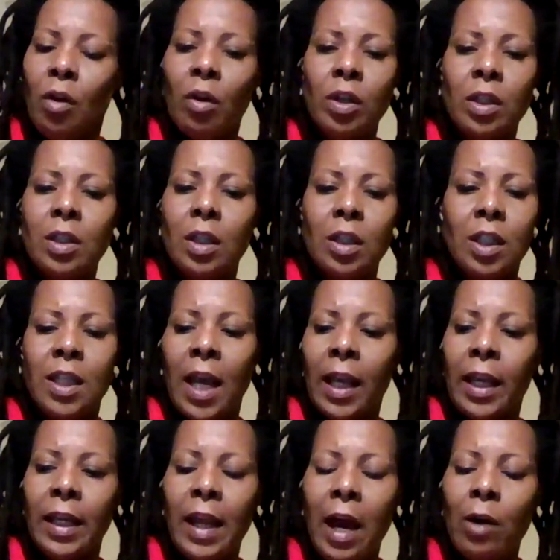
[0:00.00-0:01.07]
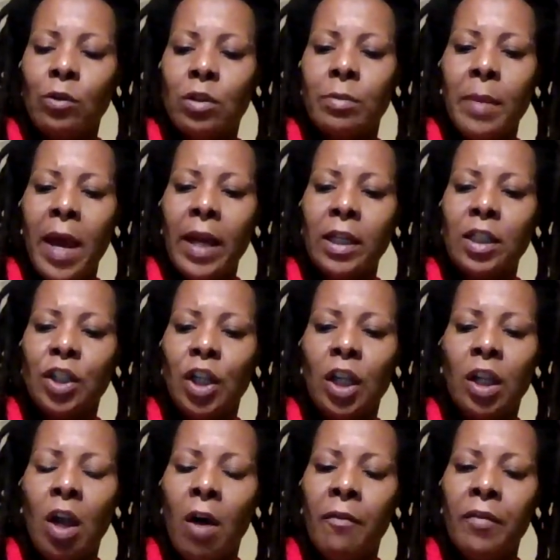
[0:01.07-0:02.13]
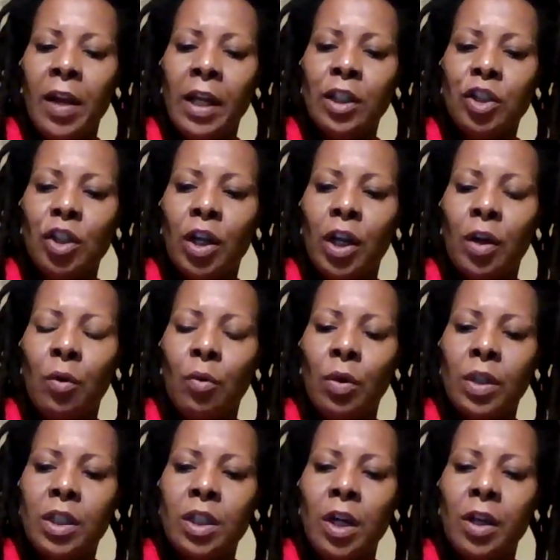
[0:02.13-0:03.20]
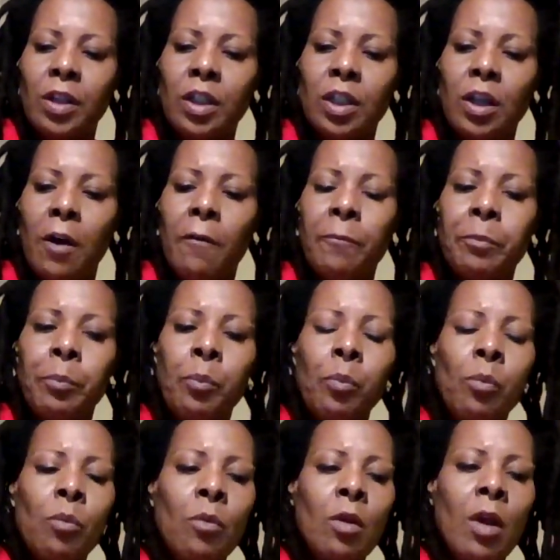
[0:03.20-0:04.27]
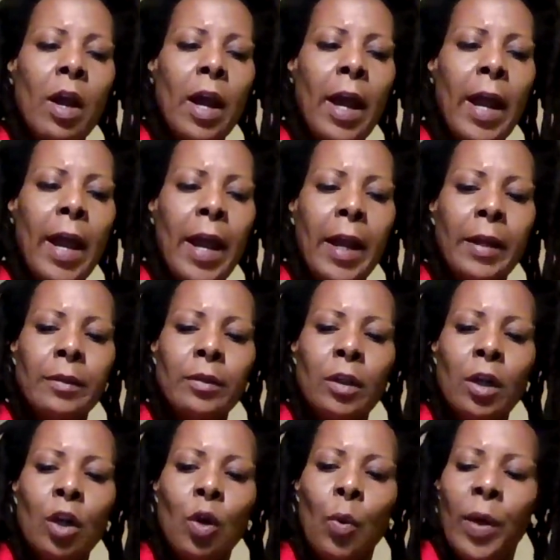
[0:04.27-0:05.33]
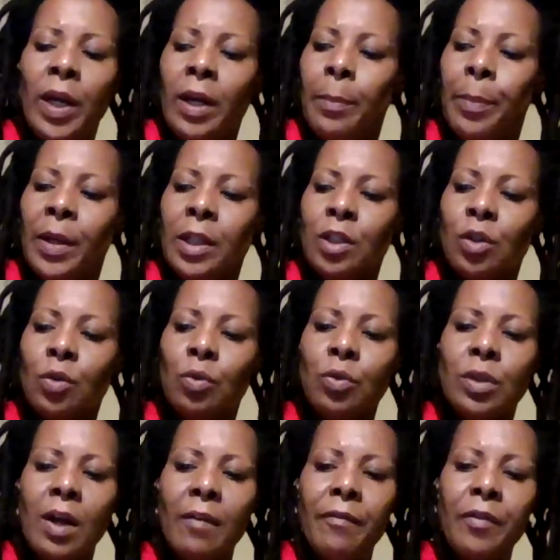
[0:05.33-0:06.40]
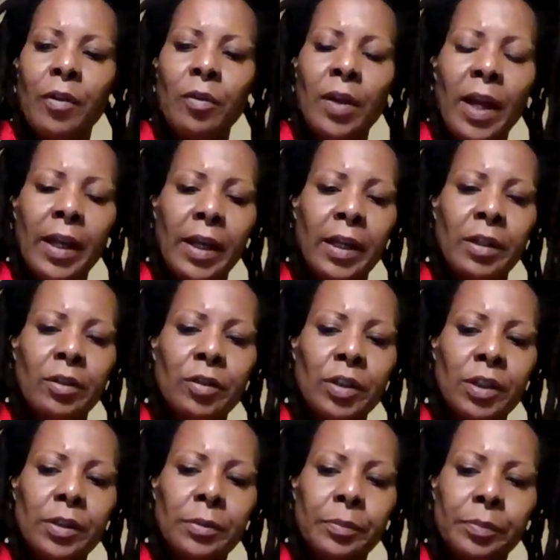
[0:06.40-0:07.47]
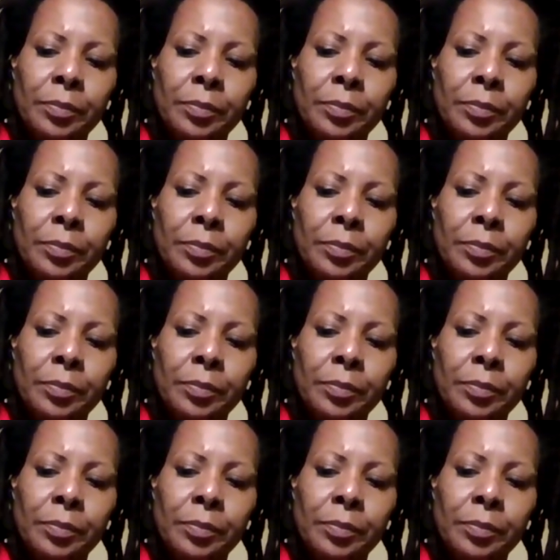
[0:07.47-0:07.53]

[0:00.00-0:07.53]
Second house matters. Your love nature and all this other stuff. And Queen of Pentacles, I feel like energy.